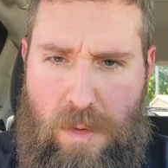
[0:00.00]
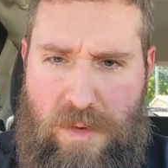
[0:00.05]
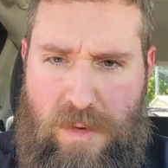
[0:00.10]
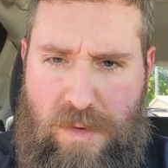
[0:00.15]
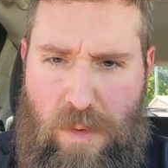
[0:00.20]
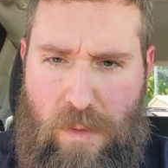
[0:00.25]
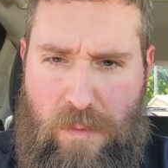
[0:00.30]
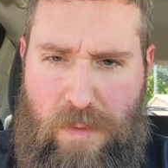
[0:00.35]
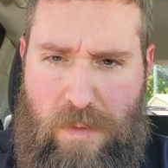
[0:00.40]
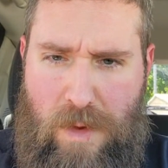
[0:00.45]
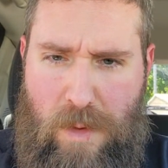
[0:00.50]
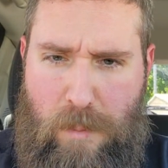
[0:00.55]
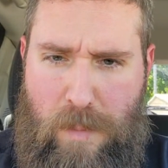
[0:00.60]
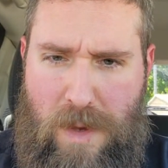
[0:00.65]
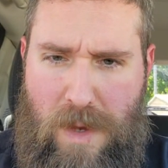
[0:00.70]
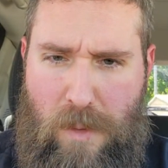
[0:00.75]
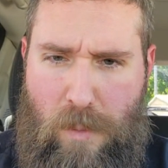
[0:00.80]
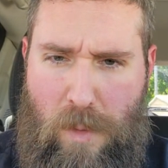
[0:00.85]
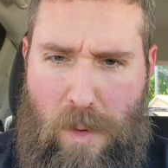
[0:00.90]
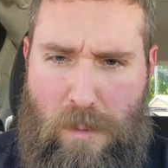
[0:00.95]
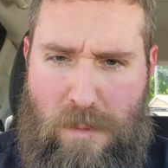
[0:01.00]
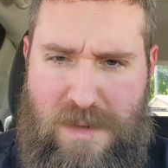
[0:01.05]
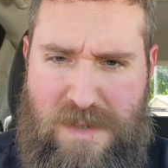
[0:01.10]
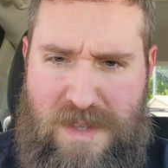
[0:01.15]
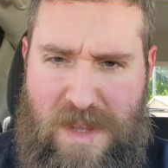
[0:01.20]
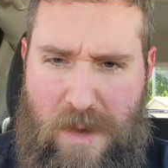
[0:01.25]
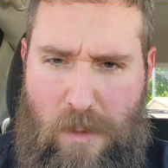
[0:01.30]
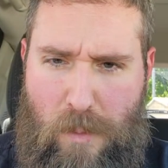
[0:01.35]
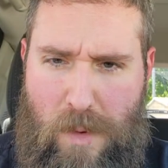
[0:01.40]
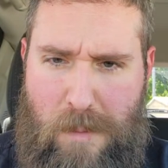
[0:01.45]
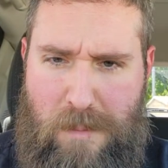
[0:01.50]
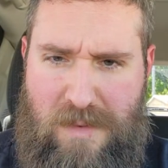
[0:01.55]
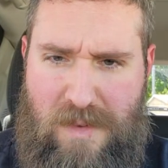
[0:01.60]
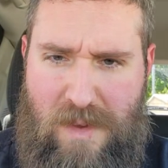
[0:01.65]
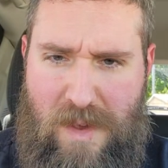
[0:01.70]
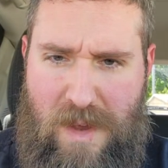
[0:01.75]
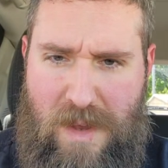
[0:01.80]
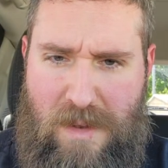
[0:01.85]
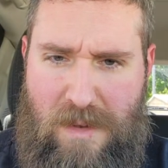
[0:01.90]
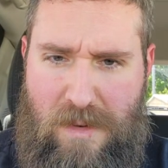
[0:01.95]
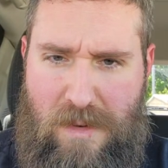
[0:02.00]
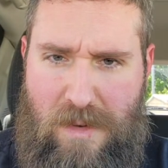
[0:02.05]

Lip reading: Sophia B, what was that website?